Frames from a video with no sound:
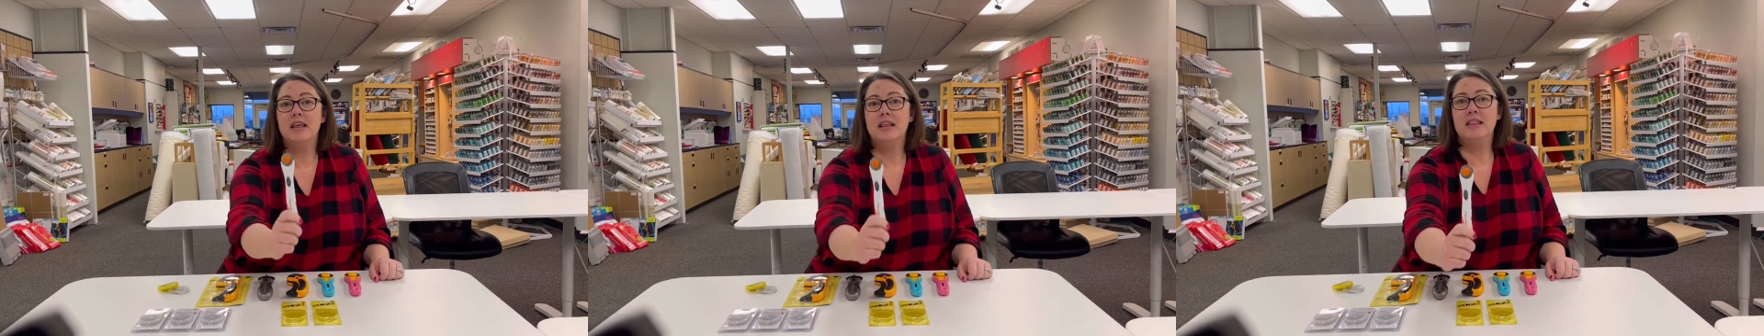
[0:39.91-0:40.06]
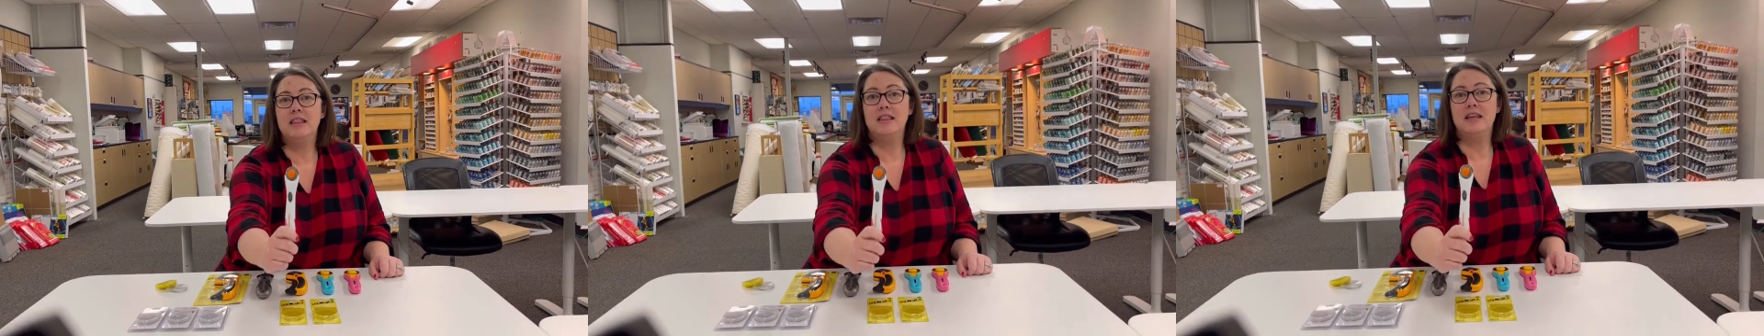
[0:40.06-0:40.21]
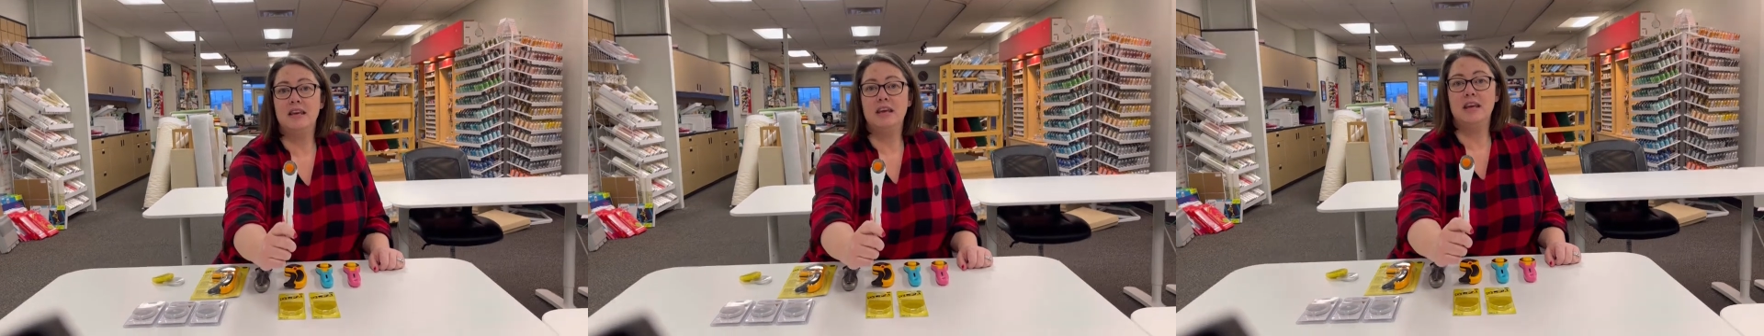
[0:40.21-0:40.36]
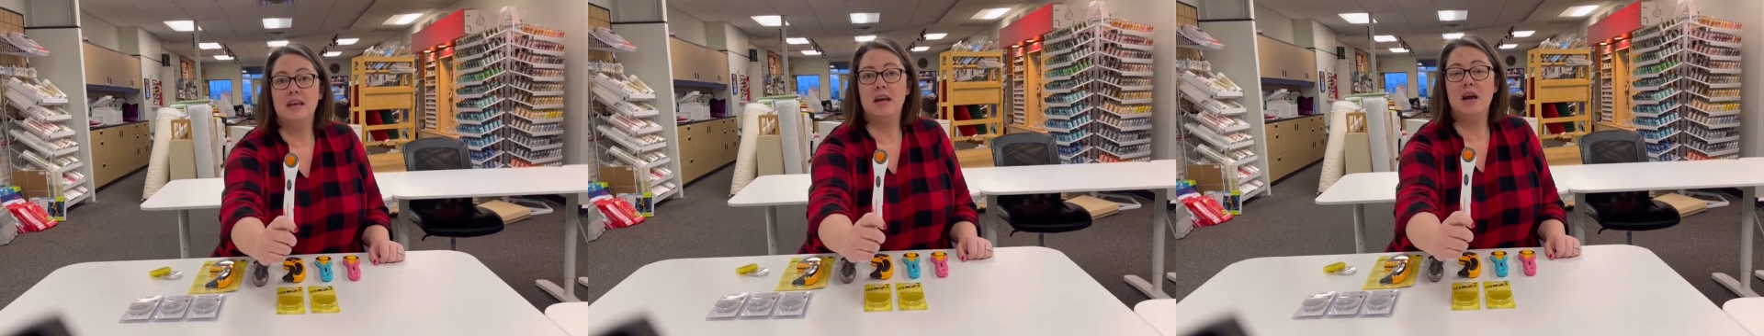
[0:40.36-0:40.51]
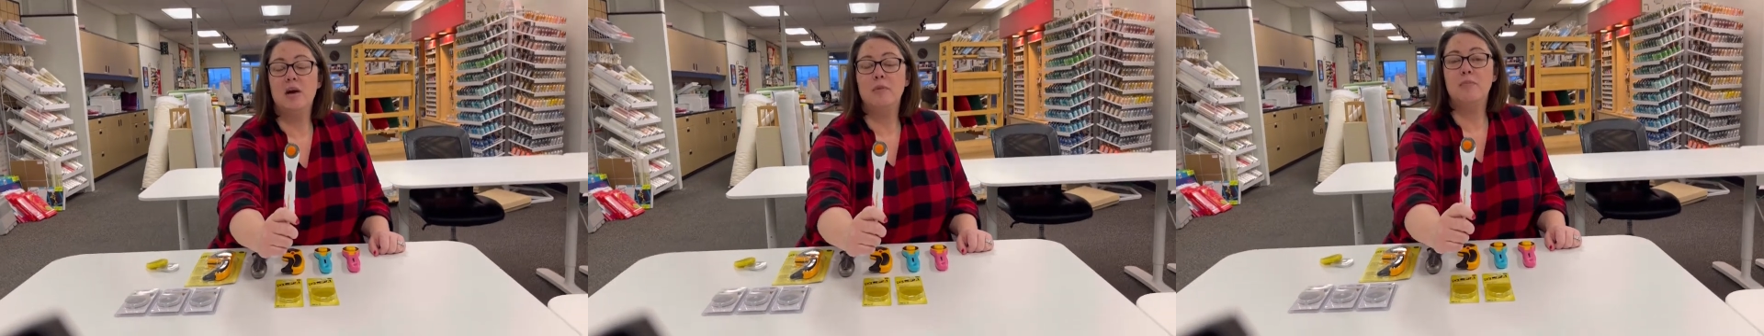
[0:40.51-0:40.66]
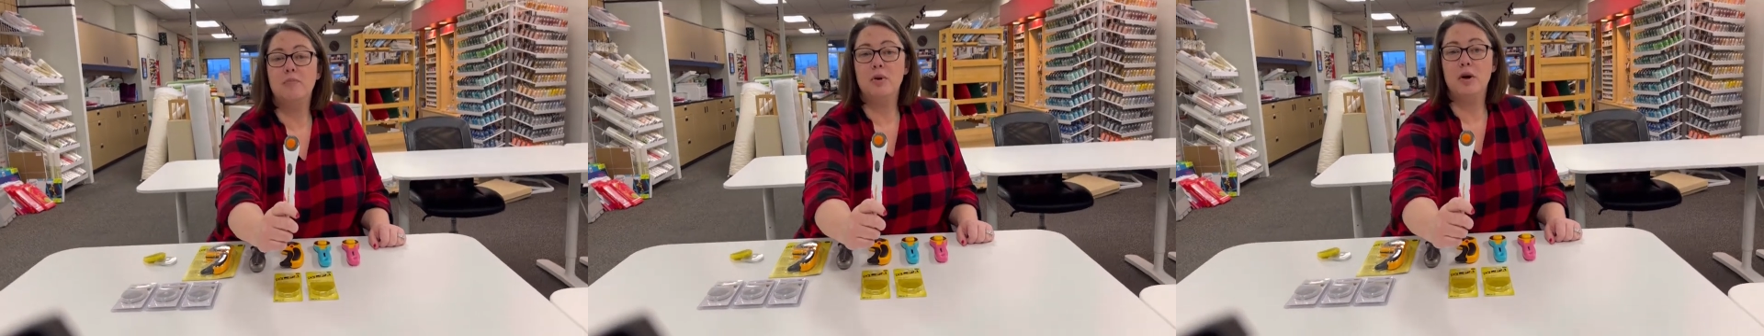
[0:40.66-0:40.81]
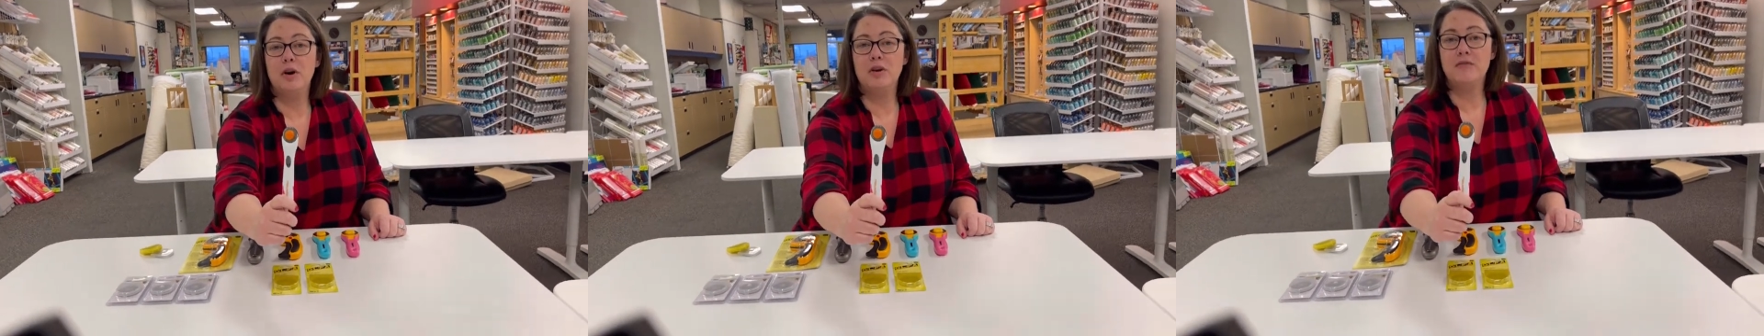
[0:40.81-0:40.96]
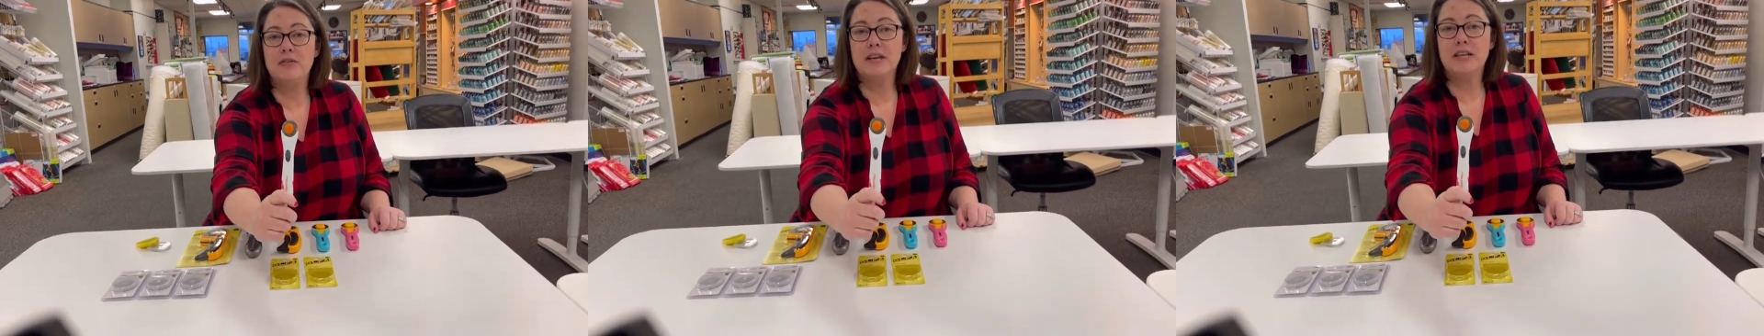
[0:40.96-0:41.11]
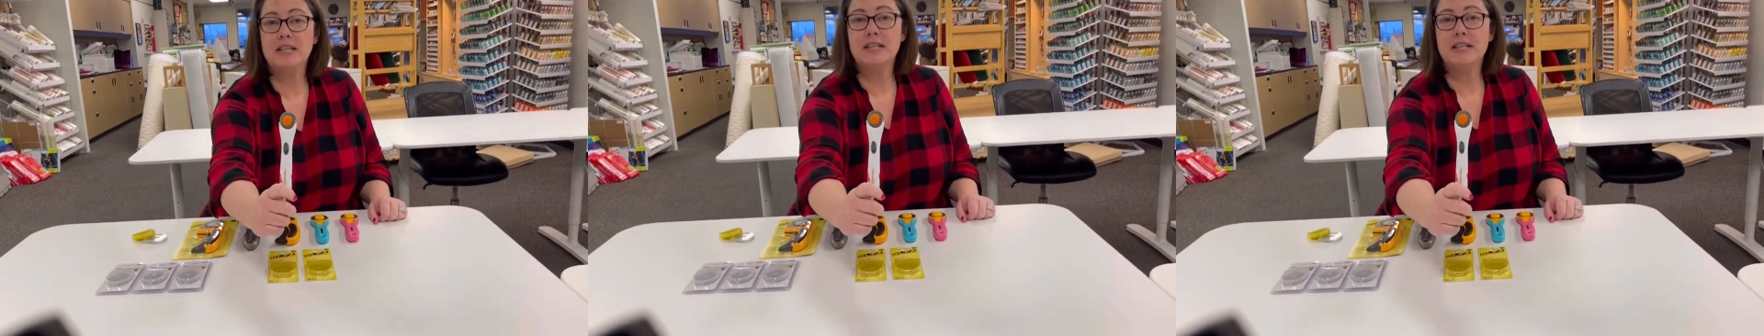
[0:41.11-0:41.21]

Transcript: the perfect